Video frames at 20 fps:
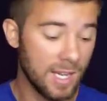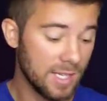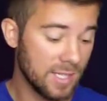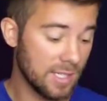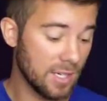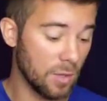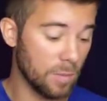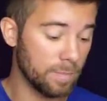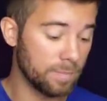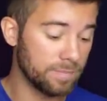
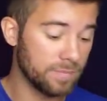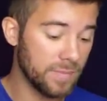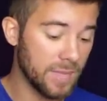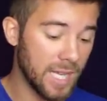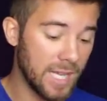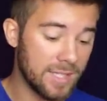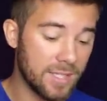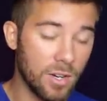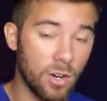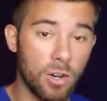So
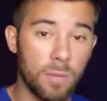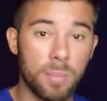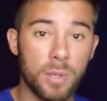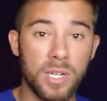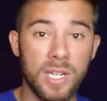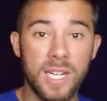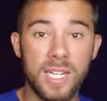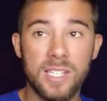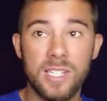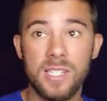that's our
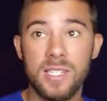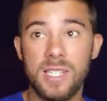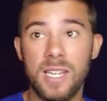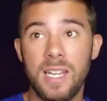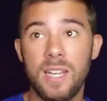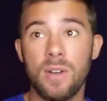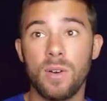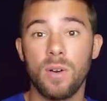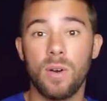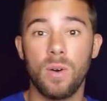predictions
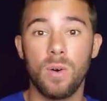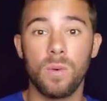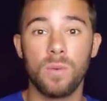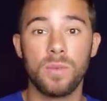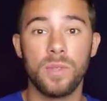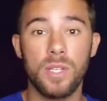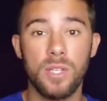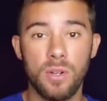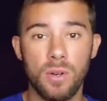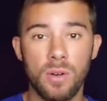here
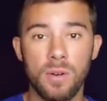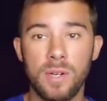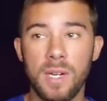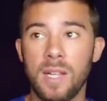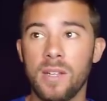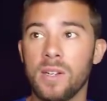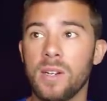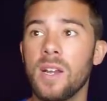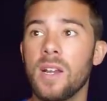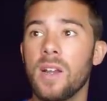on the euro
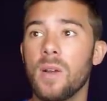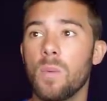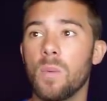dollar.